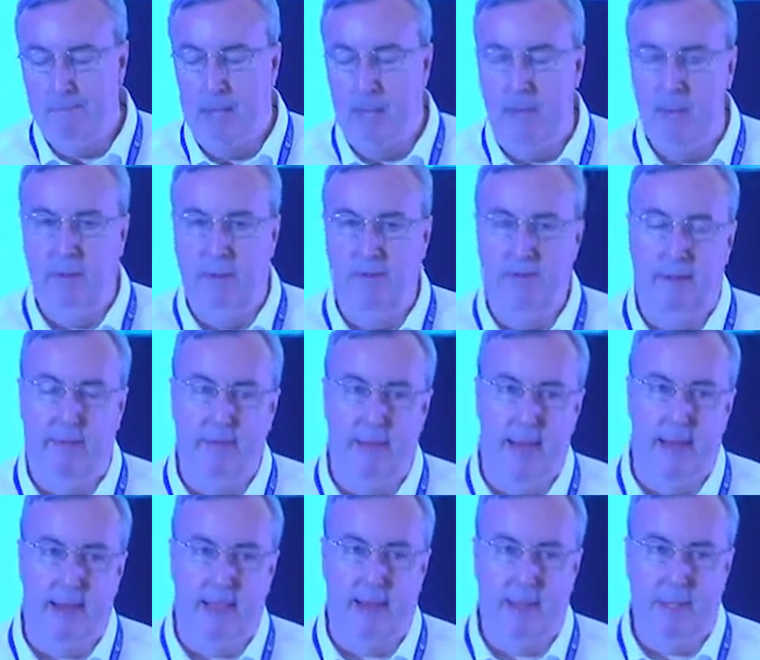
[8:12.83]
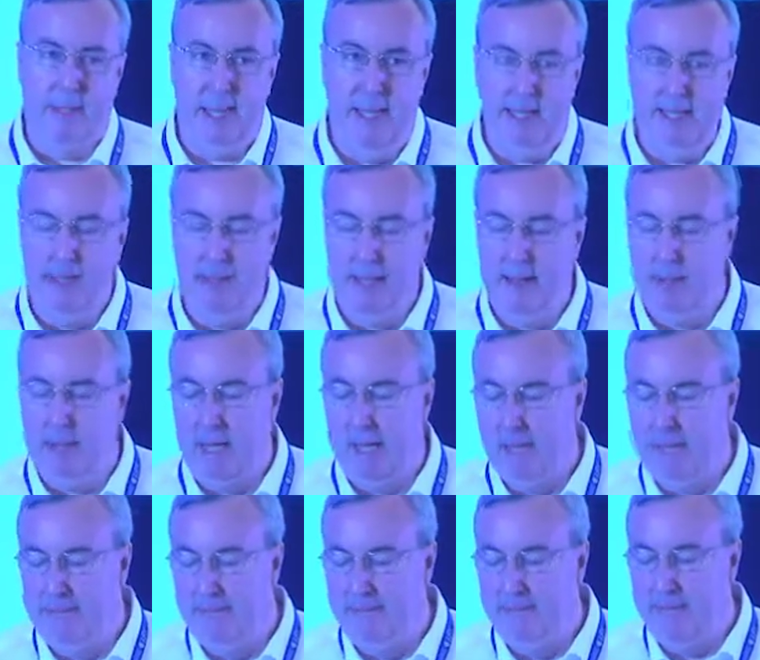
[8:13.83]
We think Vietnam and India might
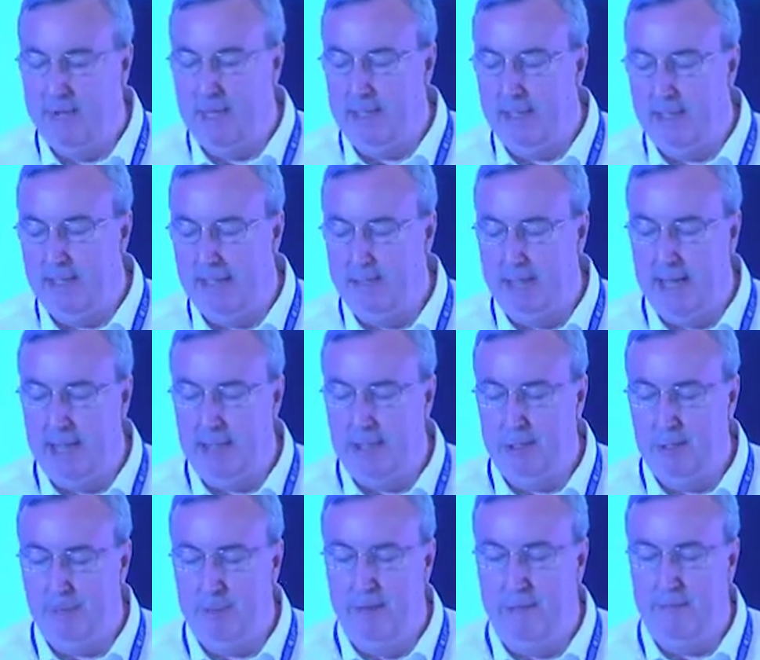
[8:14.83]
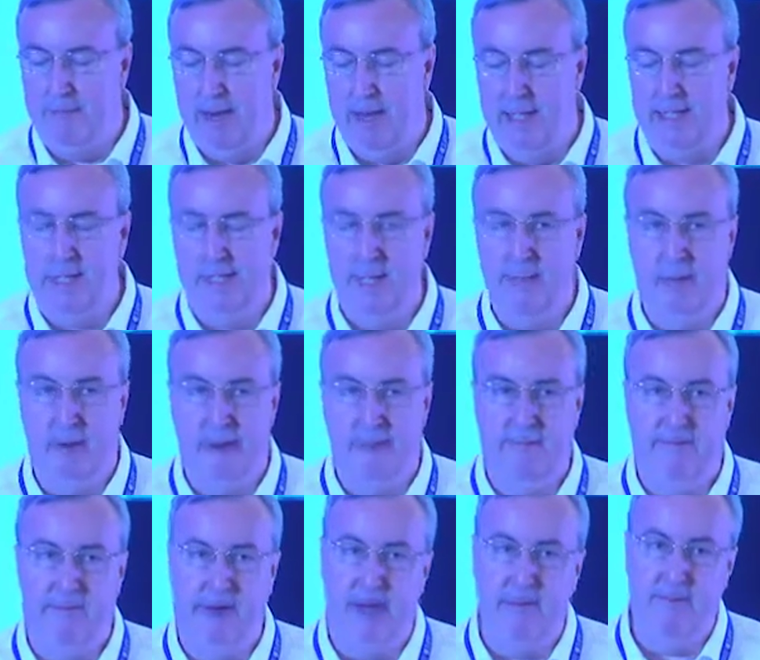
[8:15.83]
have the fastest potential growth rates of
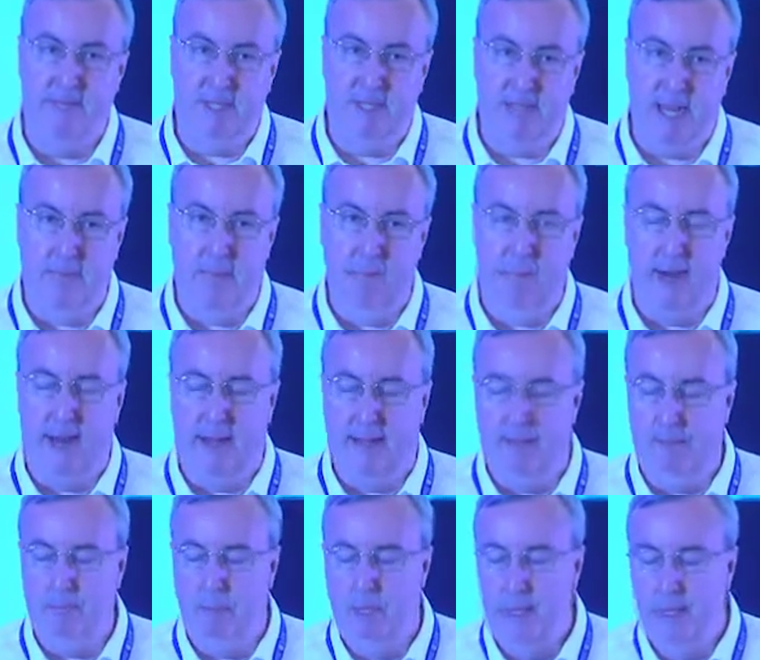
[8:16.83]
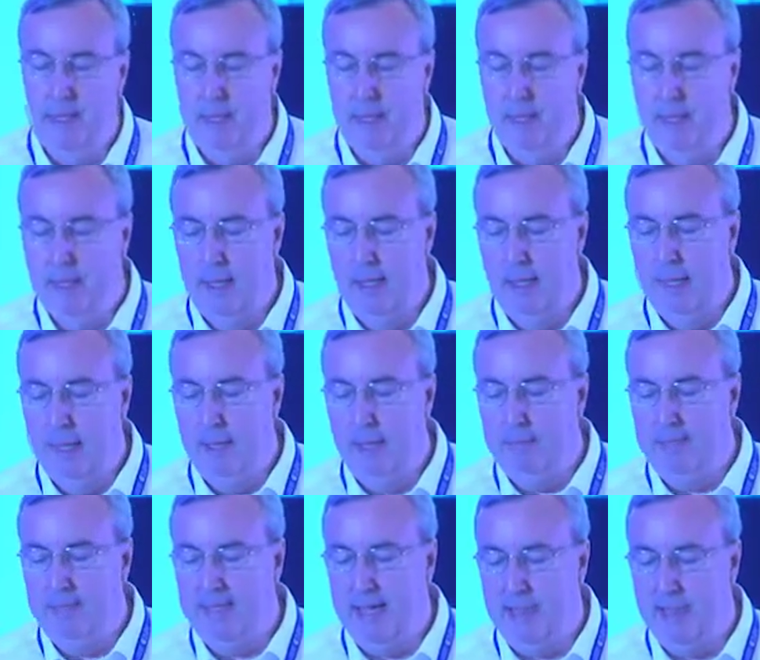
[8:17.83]
around 5% per annum
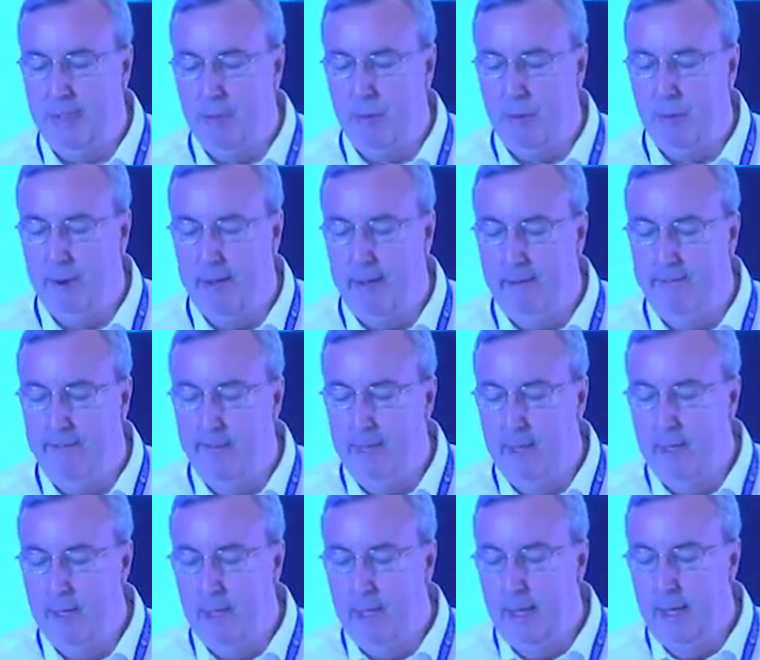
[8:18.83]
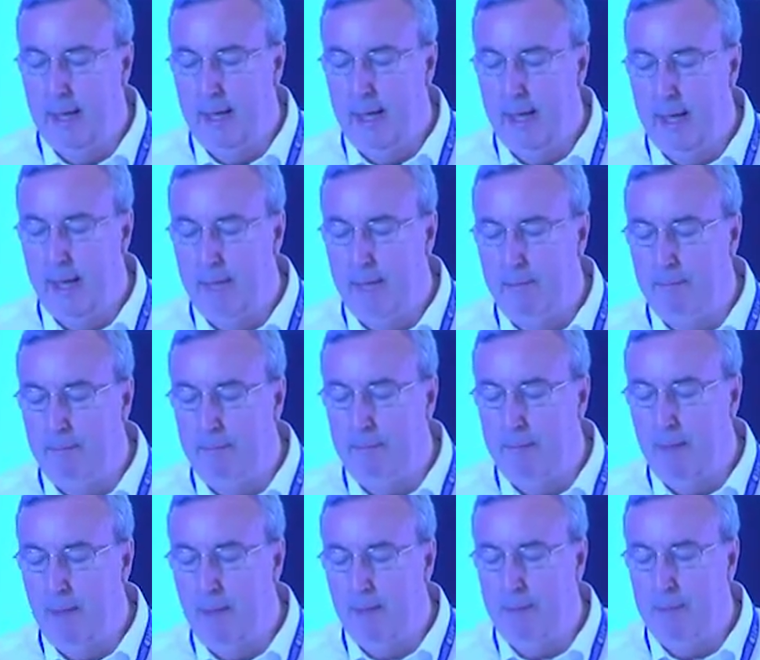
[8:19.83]
potential growth.
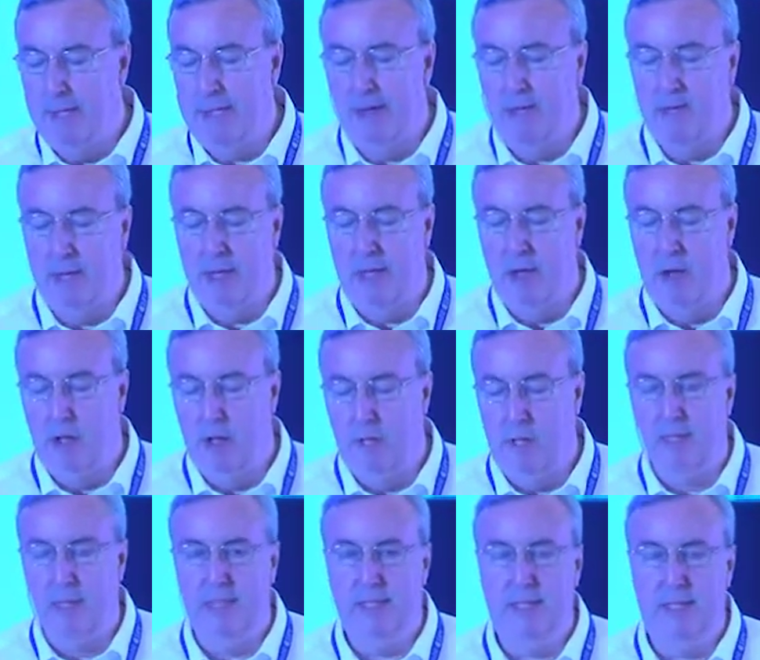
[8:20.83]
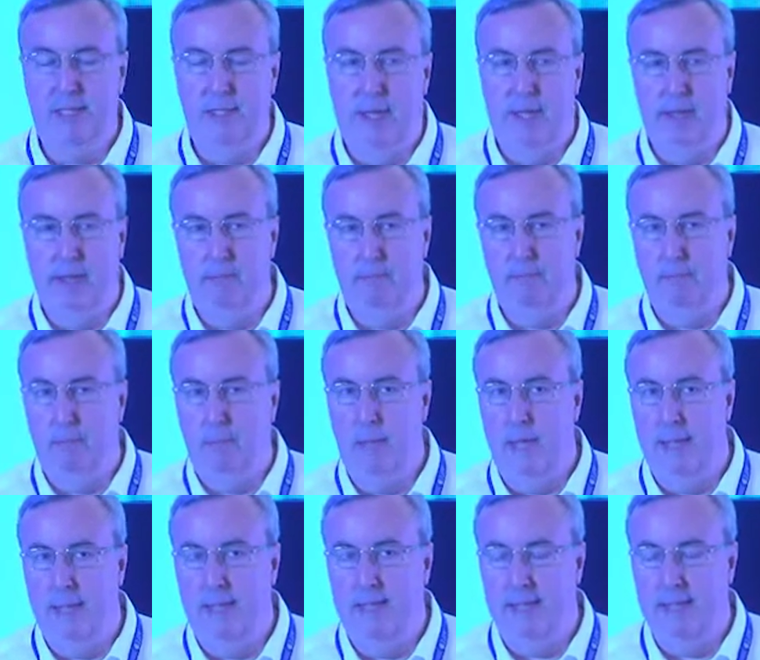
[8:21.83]
But other economies,
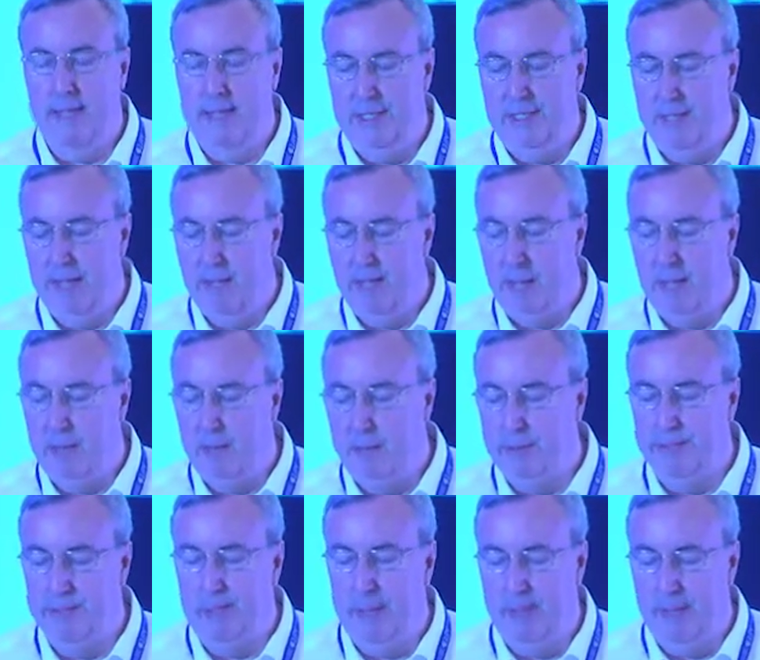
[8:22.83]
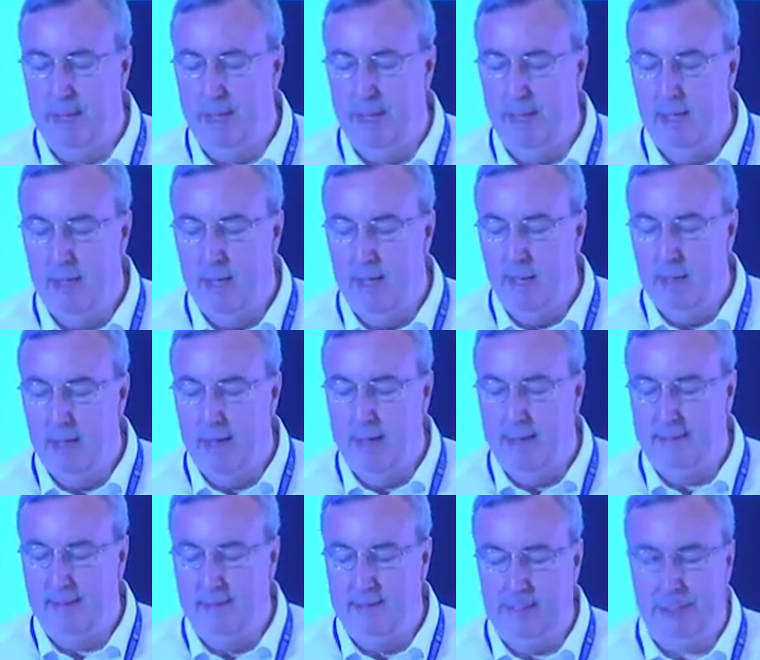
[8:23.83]
Indonesia might also be
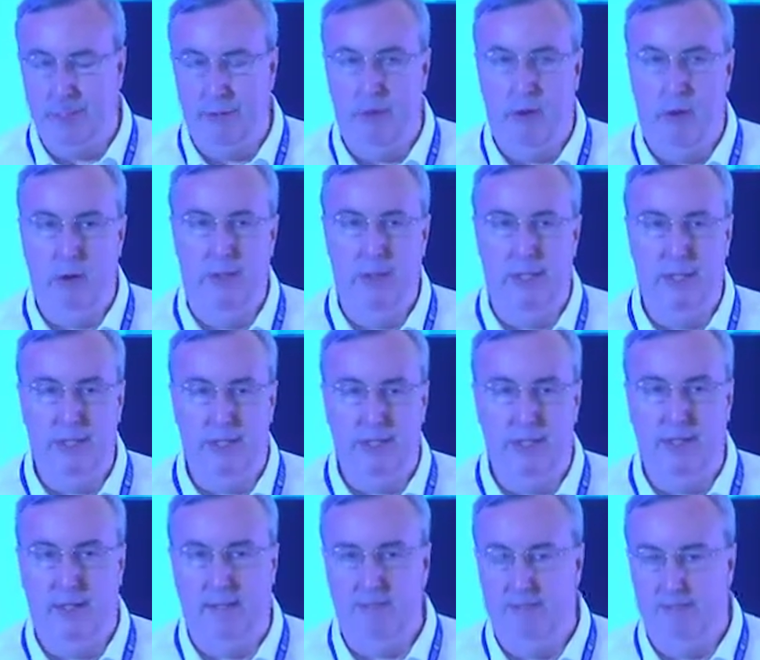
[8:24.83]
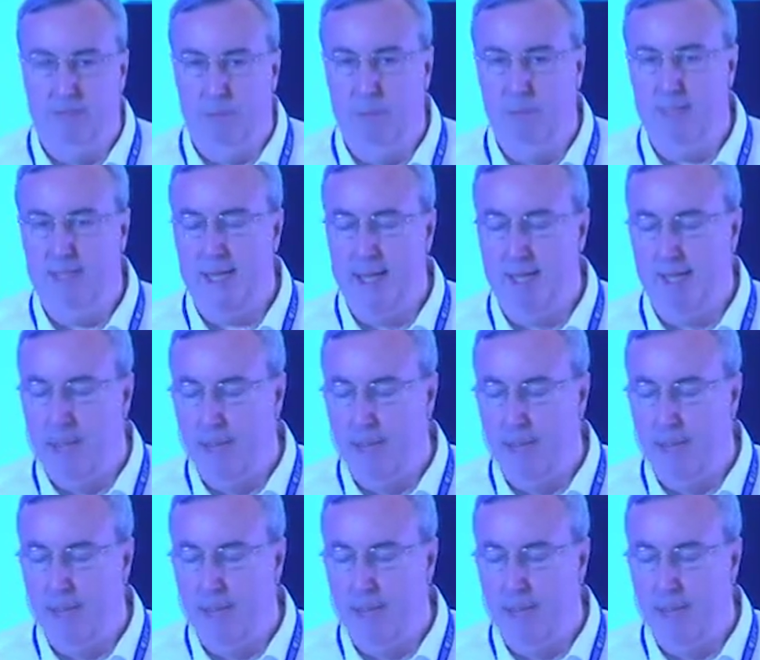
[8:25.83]
relatively strong at just under 4% per